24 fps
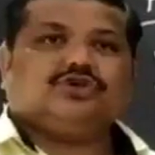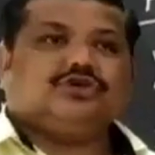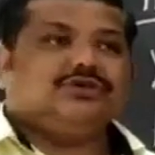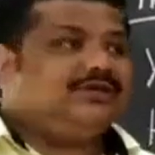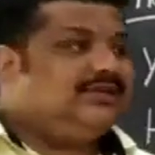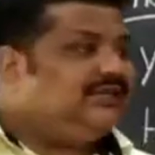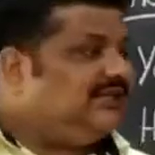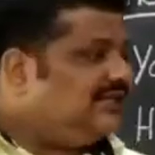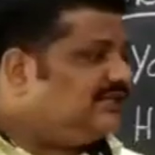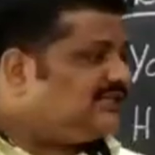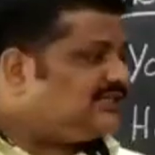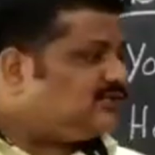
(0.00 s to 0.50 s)
So
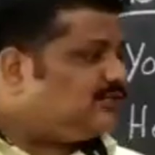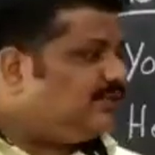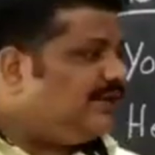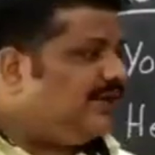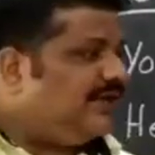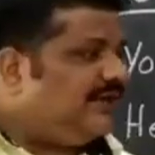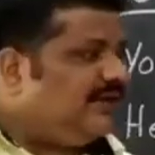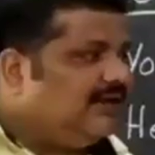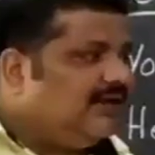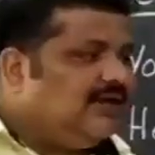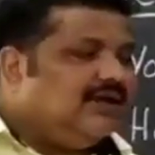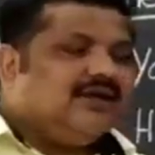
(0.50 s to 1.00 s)
in this
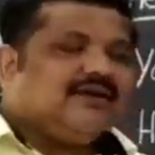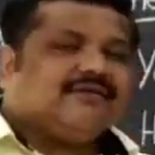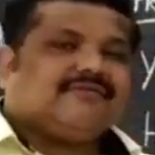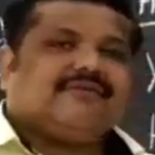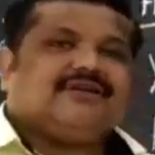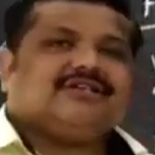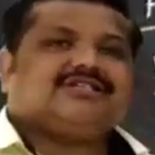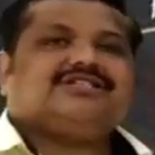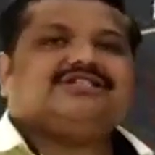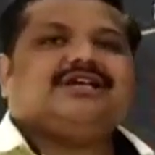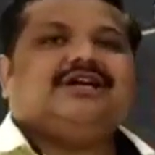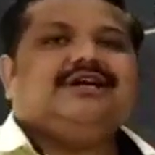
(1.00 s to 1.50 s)
way,
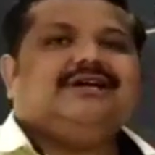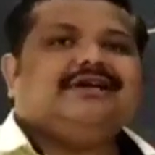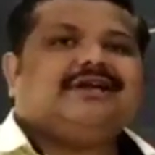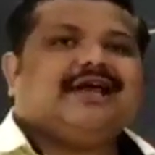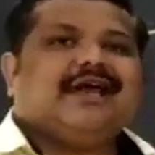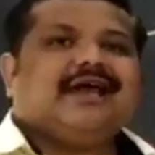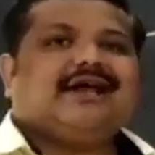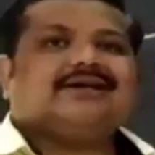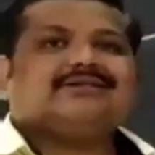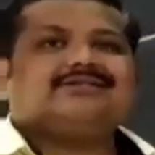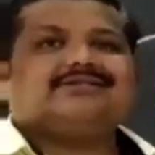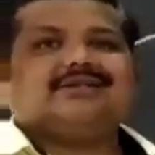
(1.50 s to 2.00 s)
question
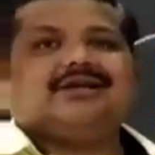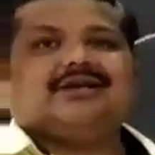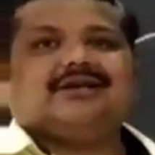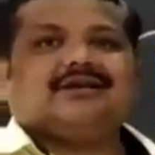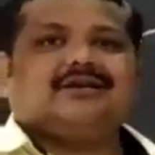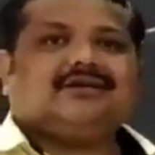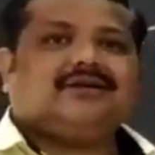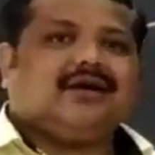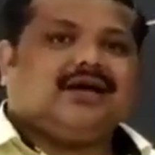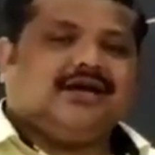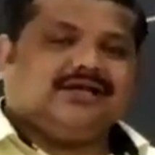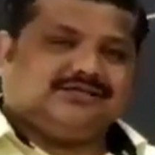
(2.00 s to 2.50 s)
tags
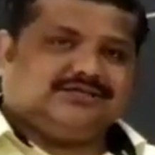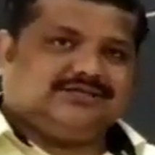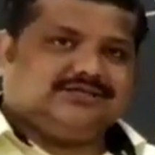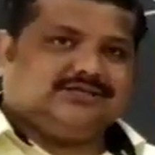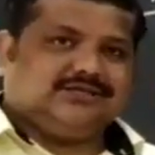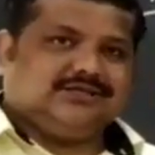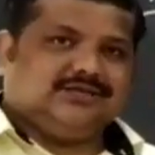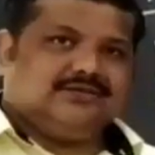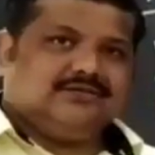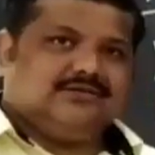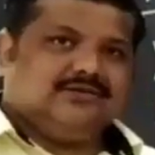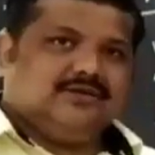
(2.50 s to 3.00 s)
are
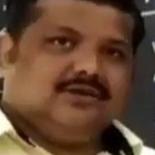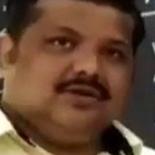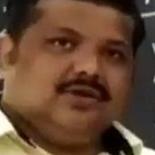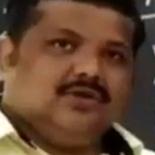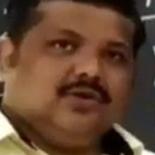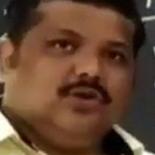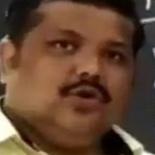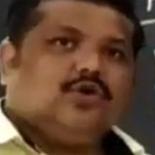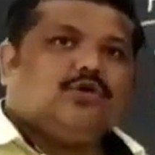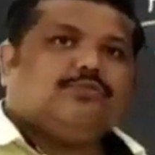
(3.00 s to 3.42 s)
answered.